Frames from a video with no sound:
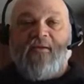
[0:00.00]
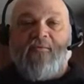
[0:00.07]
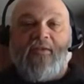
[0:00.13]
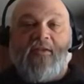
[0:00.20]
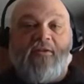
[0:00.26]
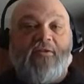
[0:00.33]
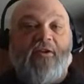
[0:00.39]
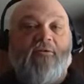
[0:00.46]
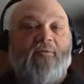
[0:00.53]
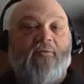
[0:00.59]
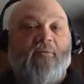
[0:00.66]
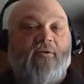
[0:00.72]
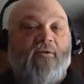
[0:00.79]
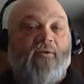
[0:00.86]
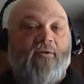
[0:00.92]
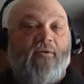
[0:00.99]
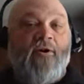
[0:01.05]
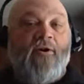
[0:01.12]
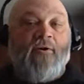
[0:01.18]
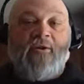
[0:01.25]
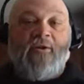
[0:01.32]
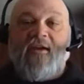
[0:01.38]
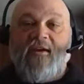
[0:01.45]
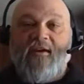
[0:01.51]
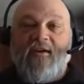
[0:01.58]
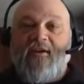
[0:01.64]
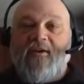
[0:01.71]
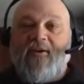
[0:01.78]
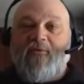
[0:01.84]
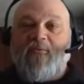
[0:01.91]
Well, then lo and behold,
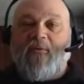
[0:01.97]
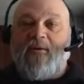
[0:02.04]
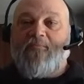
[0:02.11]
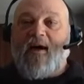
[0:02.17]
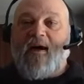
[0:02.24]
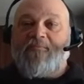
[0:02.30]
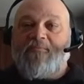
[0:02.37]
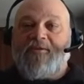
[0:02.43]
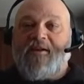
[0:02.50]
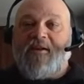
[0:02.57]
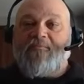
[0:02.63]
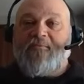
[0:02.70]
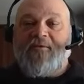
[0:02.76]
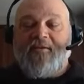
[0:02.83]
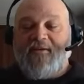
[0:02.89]
what pops up?